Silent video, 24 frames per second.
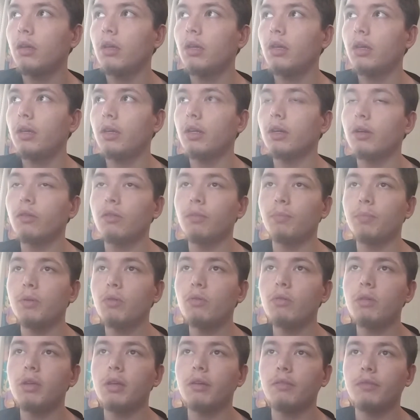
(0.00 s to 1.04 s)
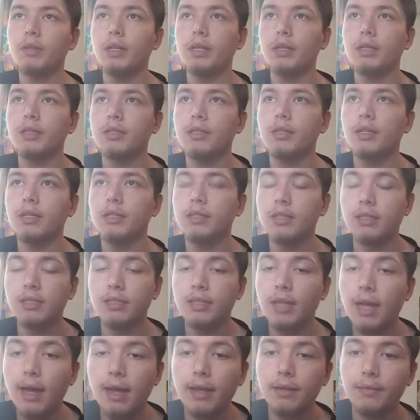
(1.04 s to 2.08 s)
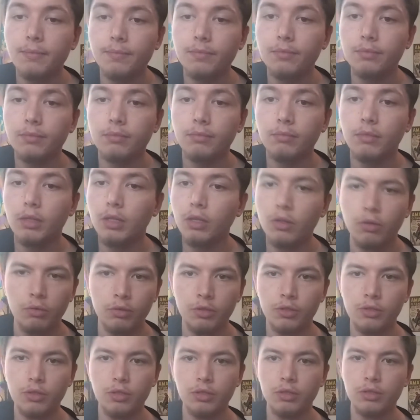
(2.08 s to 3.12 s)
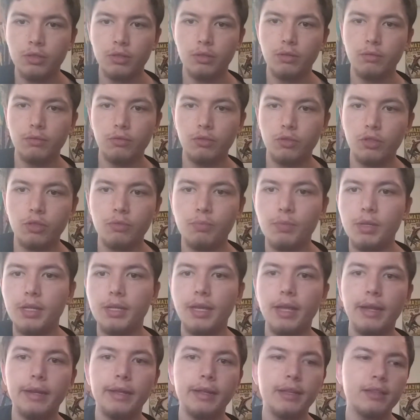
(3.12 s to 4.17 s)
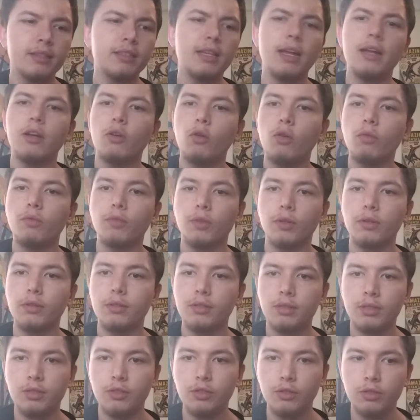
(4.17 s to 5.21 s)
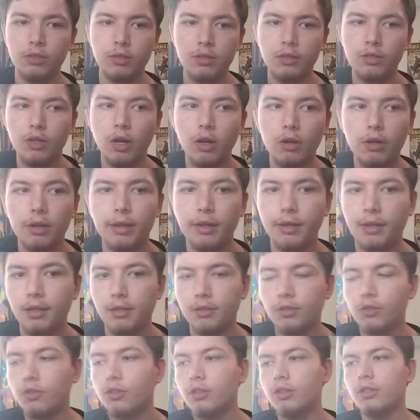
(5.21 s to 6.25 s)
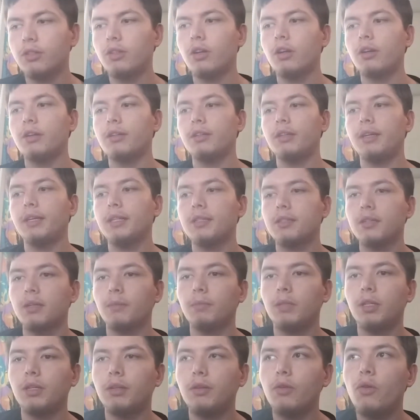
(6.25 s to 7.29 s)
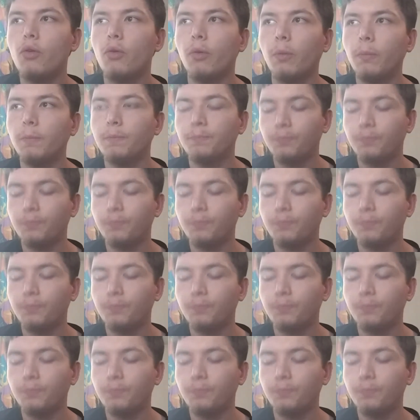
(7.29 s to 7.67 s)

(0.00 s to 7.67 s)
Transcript: You know, the beauty of it is it's not, you know, it's just beginning. It's not over. It's just starting, and it's just starting to get something new.